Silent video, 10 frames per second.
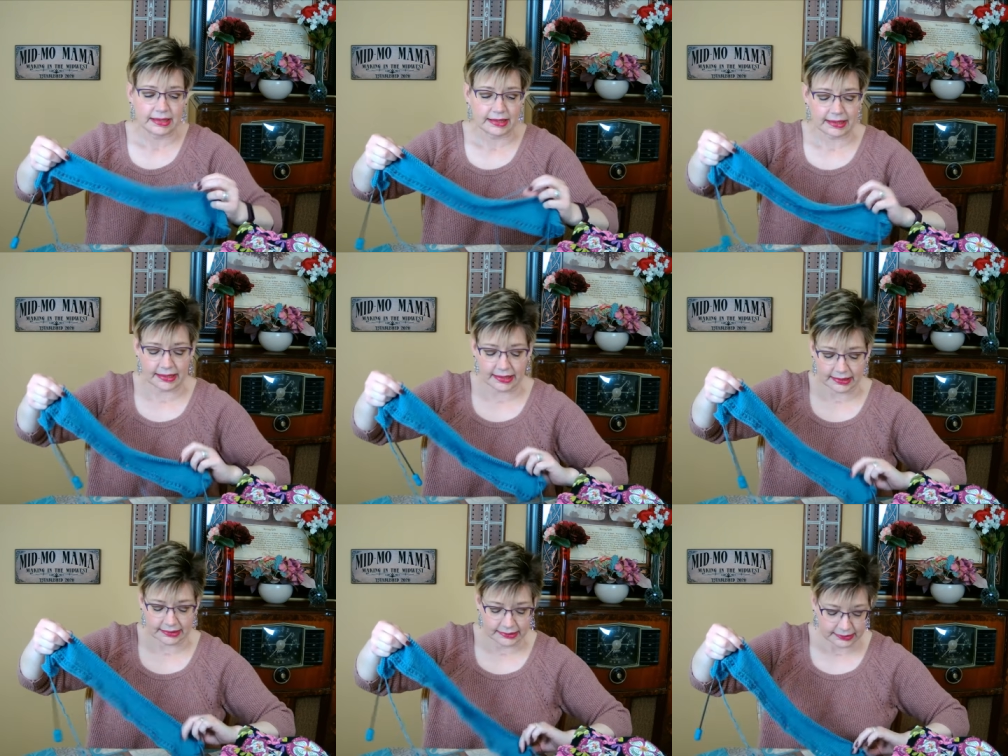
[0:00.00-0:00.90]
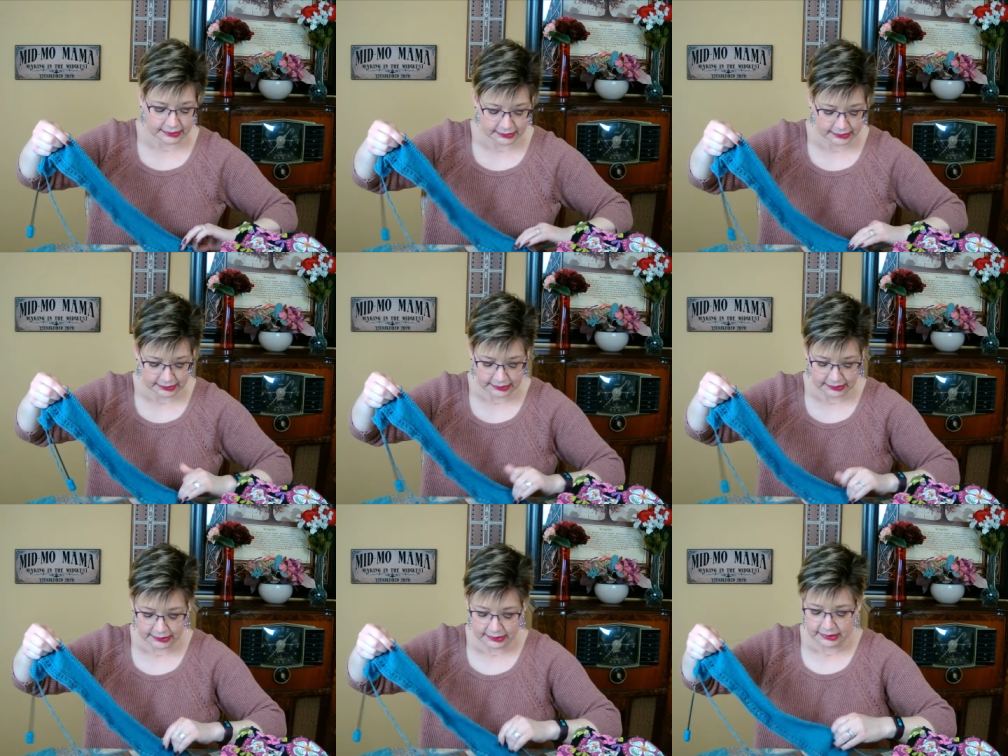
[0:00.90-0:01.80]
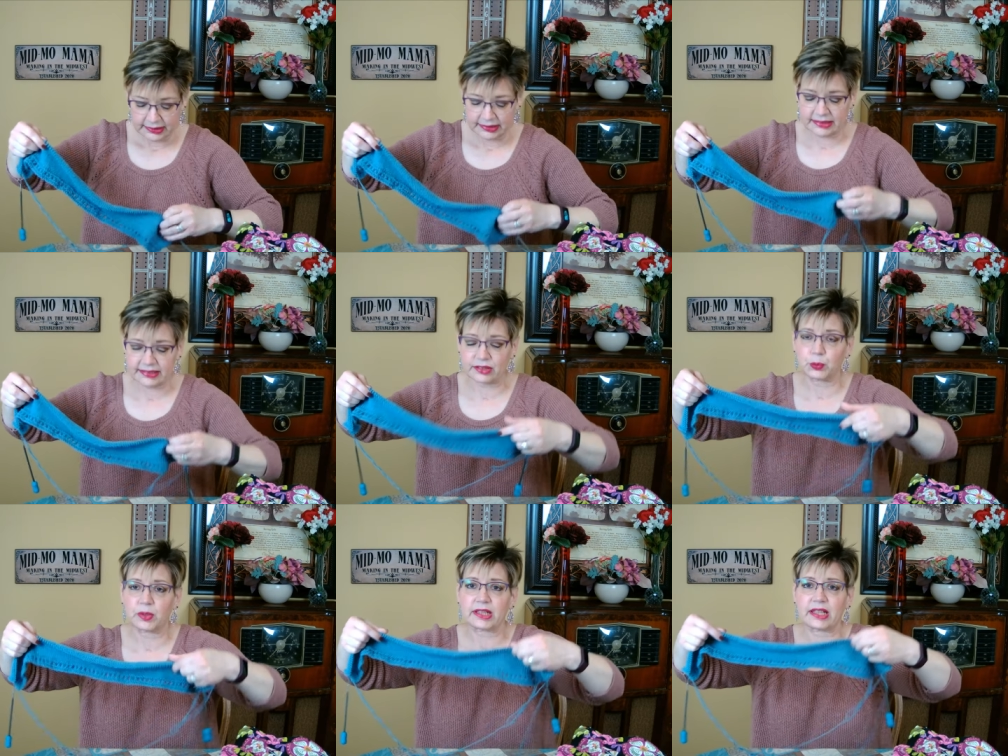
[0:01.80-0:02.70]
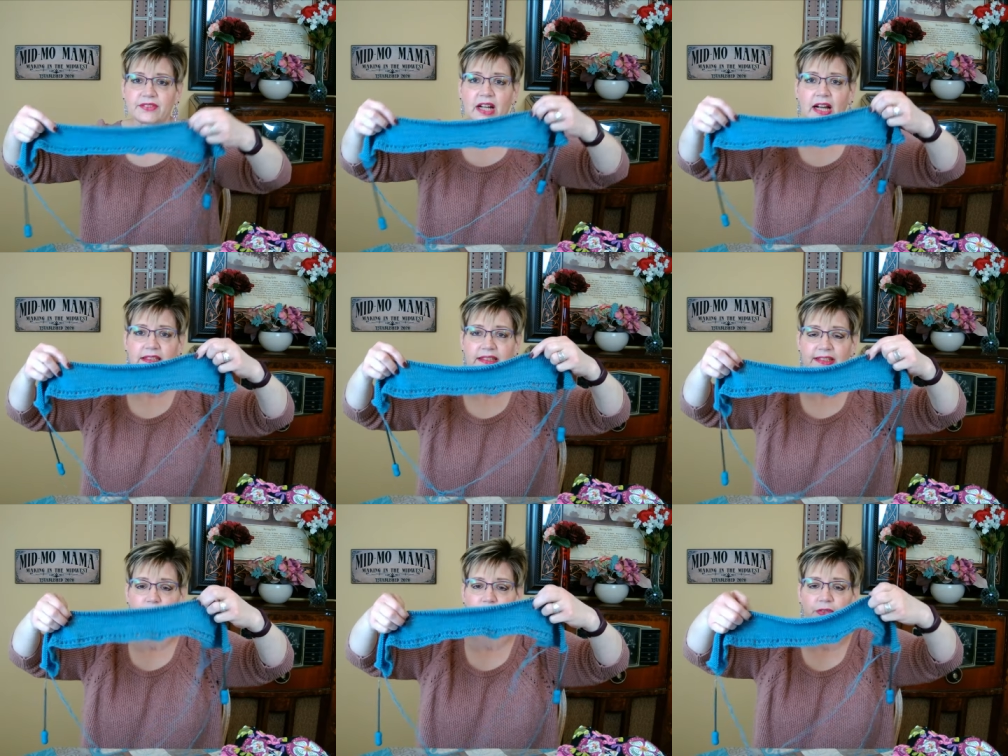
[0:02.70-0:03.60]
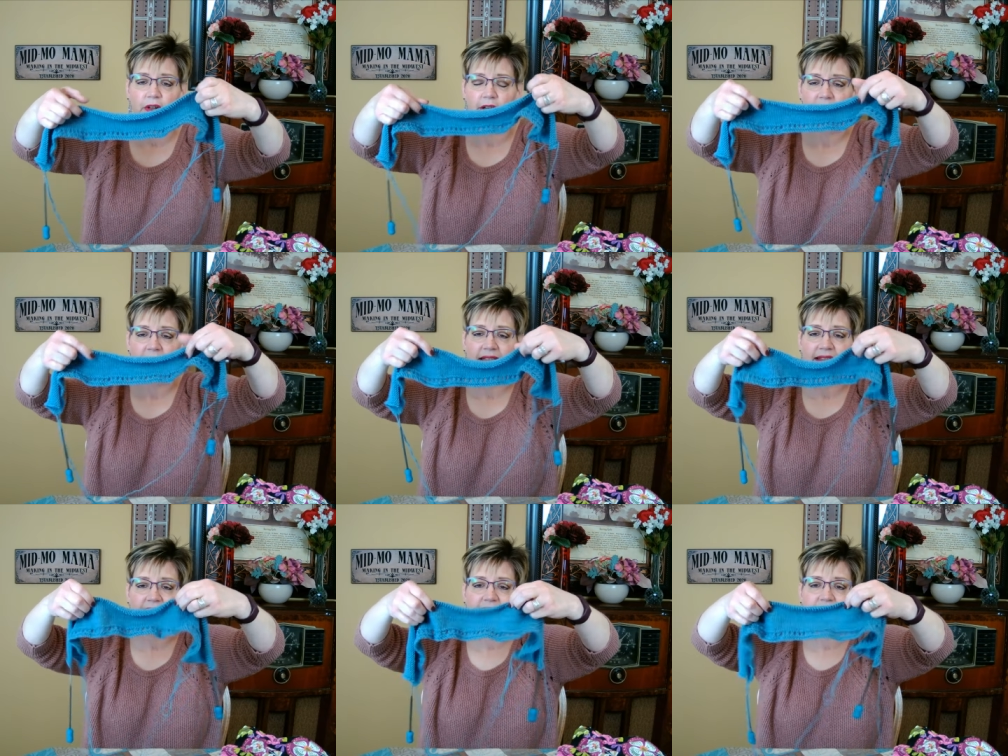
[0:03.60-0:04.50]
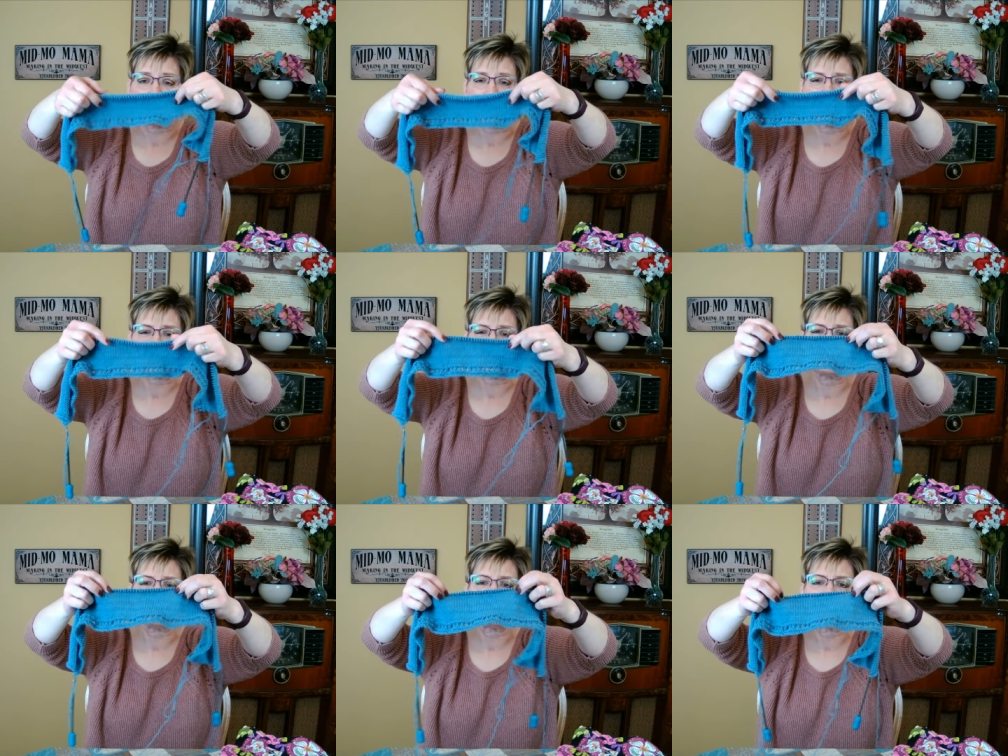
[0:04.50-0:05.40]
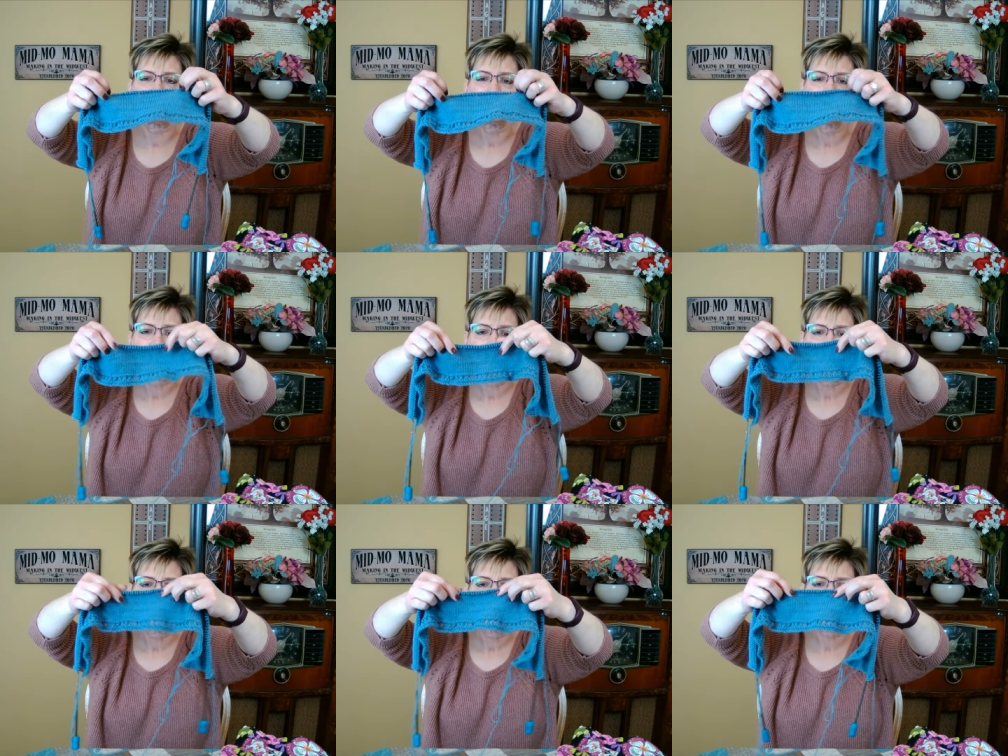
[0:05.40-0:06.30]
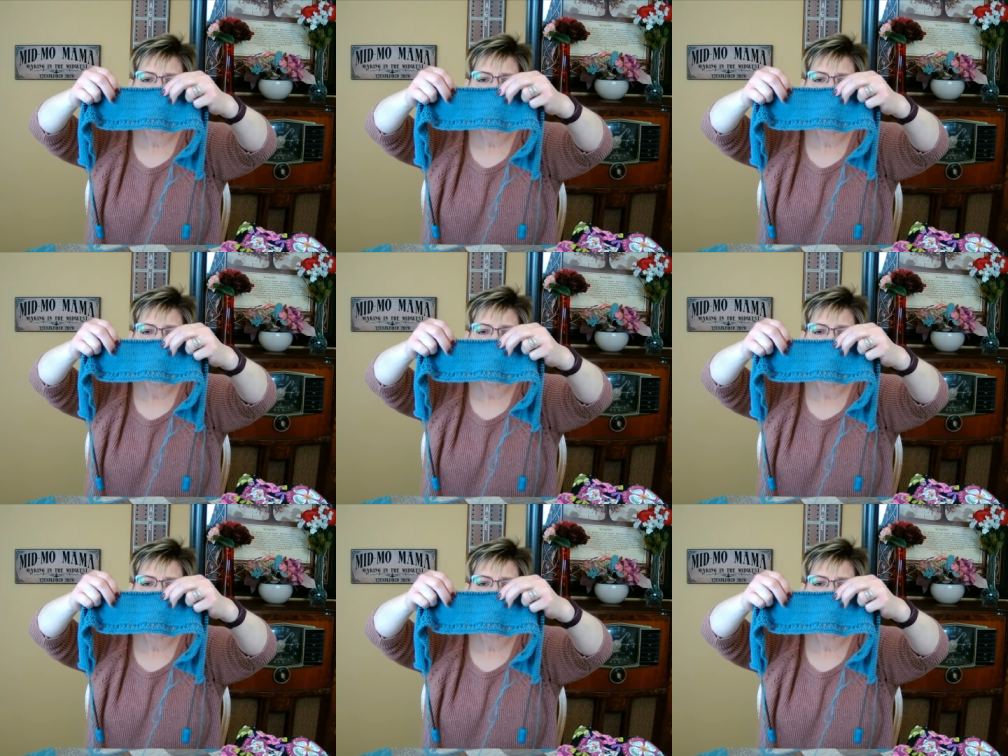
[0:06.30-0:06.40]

And this is what I've gotten so far. I think it's about two, two